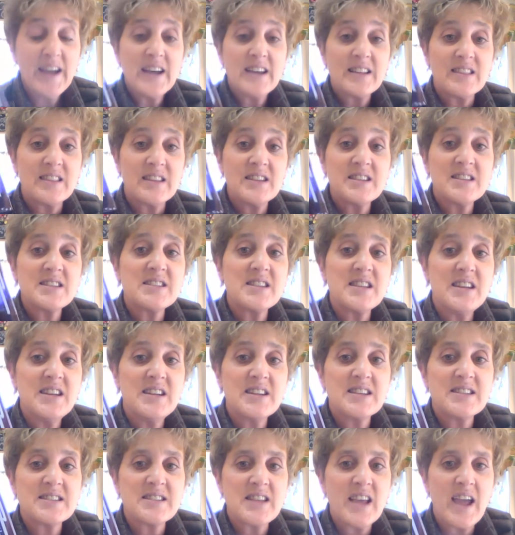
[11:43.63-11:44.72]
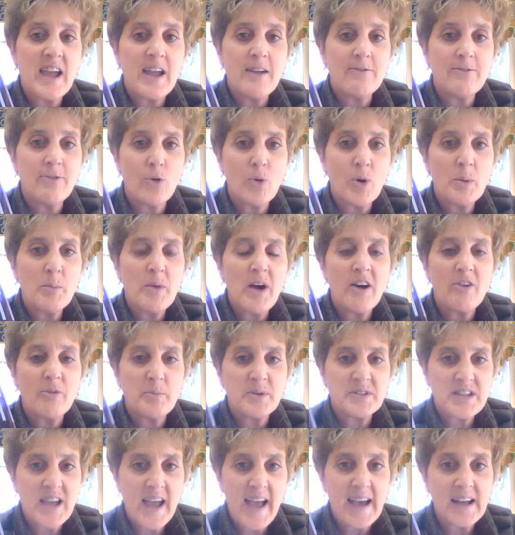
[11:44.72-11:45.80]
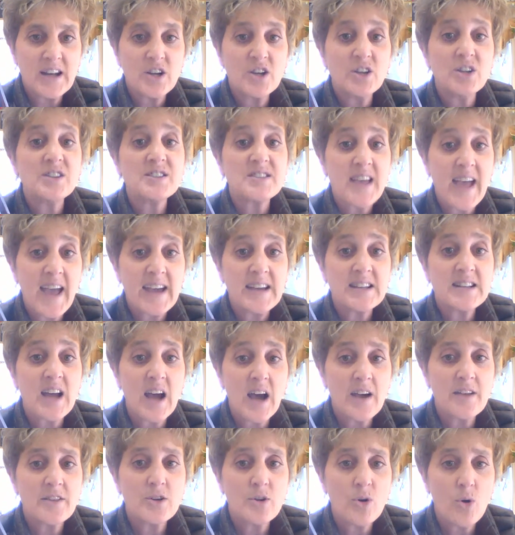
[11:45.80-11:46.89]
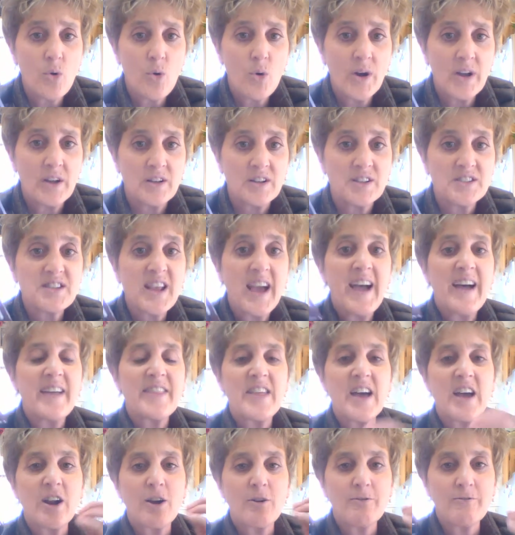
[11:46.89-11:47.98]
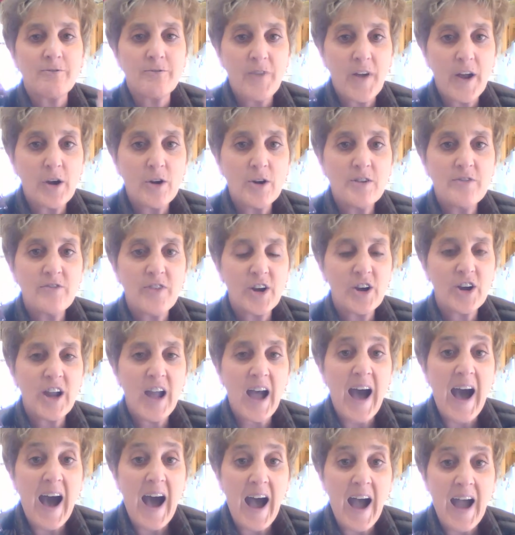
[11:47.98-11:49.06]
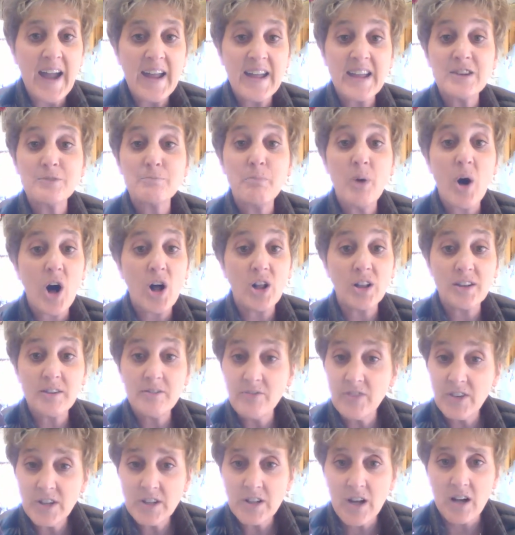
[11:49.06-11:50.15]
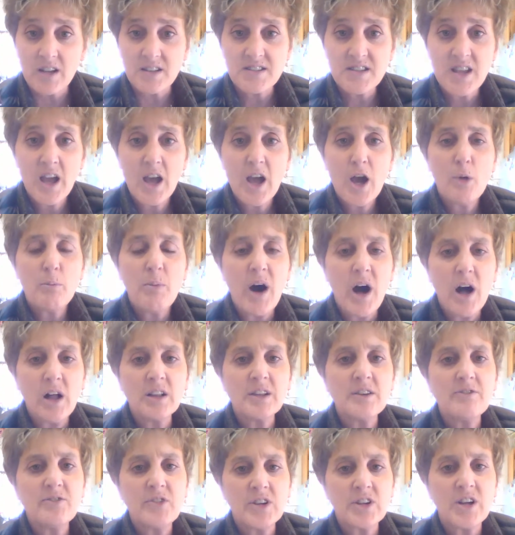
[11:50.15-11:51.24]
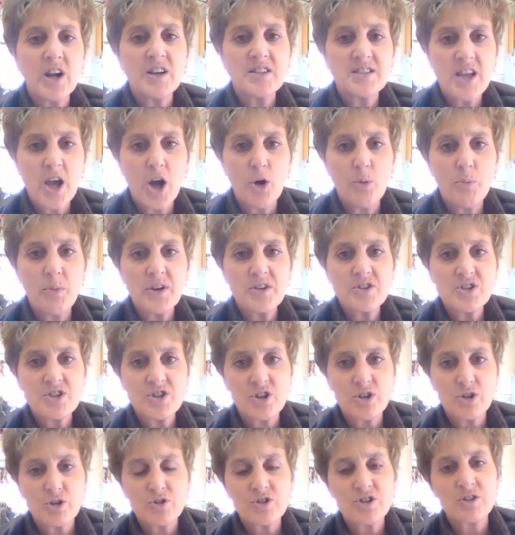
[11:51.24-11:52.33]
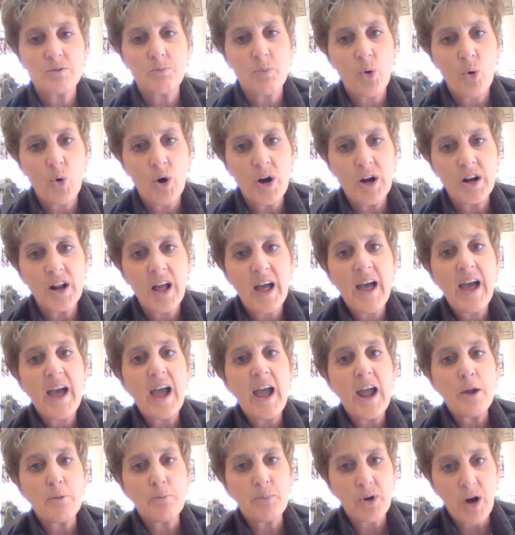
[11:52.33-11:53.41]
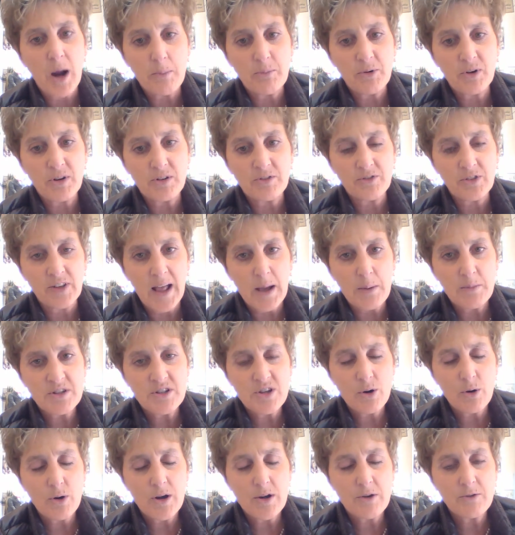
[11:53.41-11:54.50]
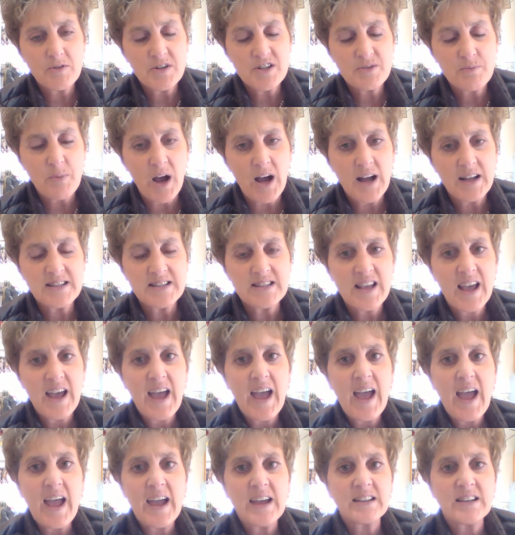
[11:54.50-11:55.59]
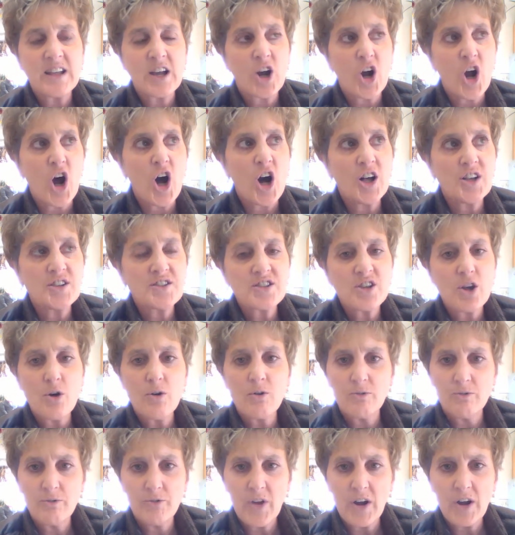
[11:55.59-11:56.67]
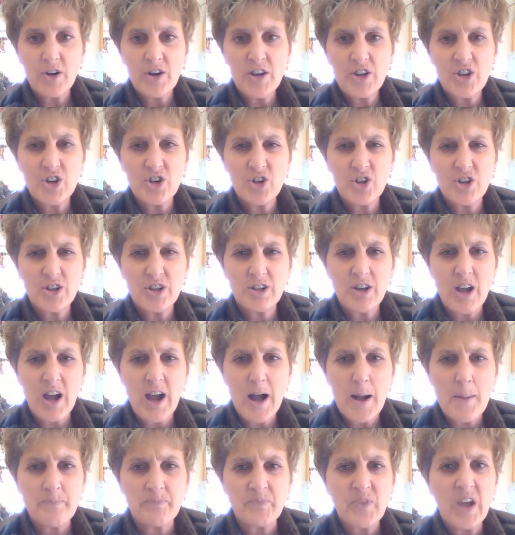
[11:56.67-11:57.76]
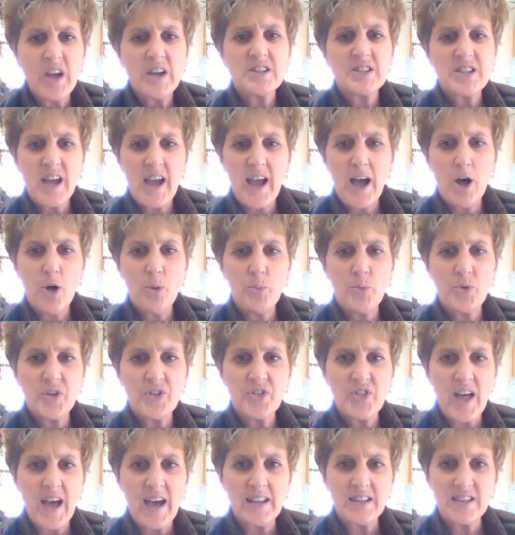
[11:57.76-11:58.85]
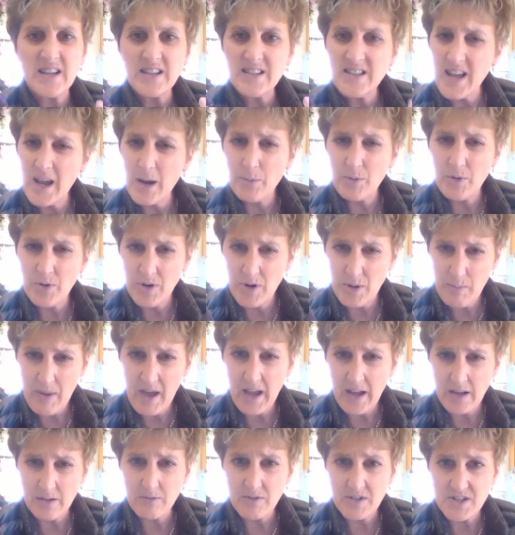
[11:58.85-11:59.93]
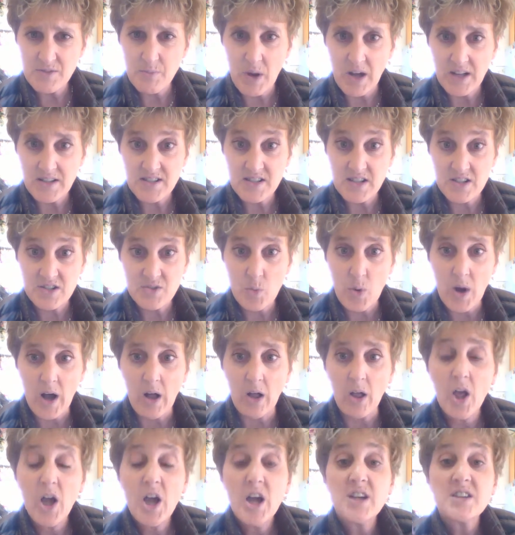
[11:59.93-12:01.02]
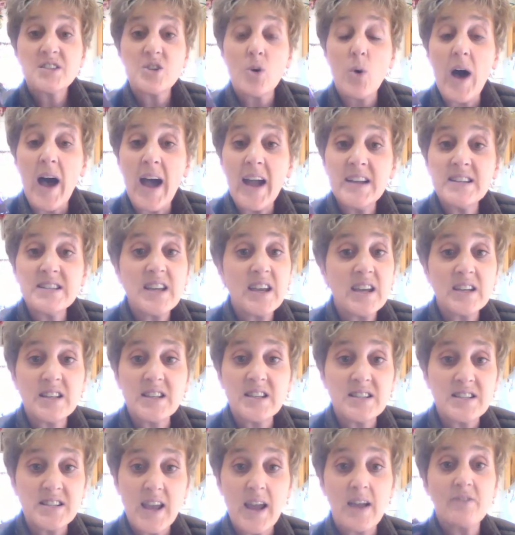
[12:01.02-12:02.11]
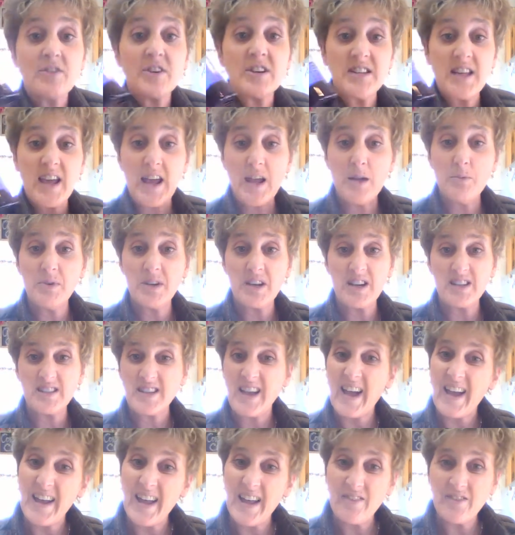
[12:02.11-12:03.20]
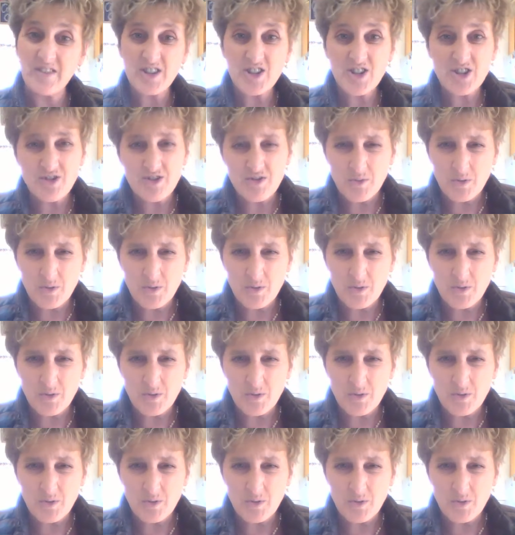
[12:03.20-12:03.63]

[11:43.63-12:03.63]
This is a form of botanicals and other oils that are very high in polyphenols. Polyphenols help us to support a proper inflammatory response, and they're also very good to help with that temporary pain response as well. So I take these every day because I have issues